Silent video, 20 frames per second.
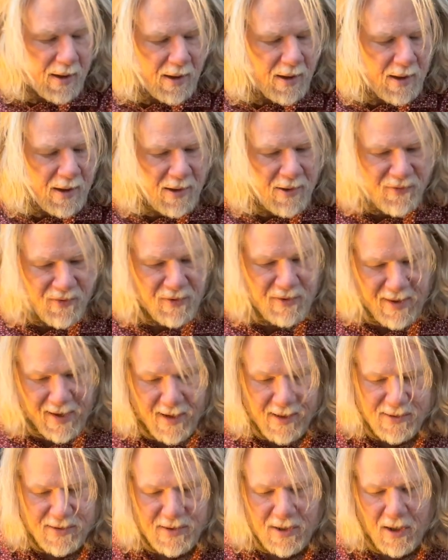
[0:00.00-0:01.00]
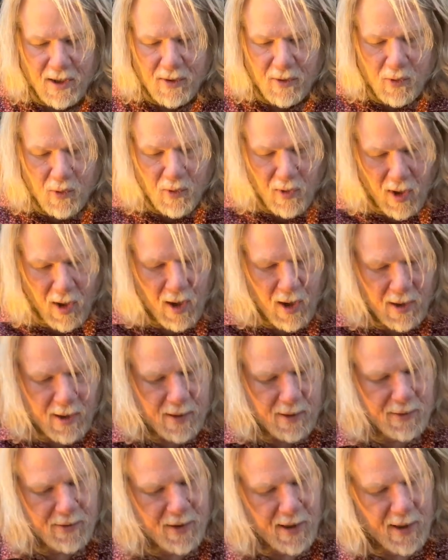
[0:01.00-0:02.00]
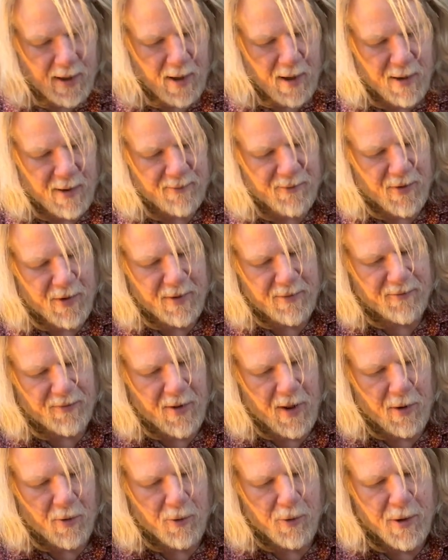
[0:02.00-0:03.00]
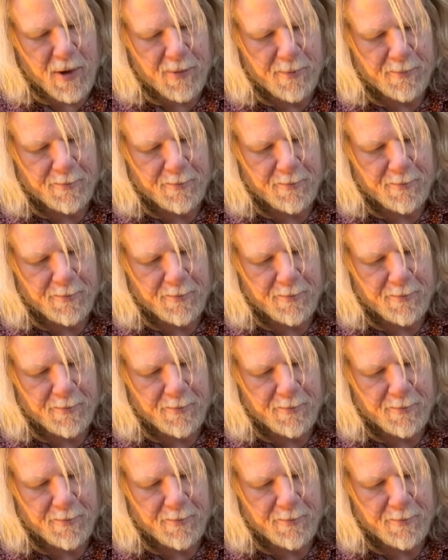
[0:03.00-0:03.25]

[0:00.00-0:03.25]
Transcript: Is a dancong oolong that are very flowery.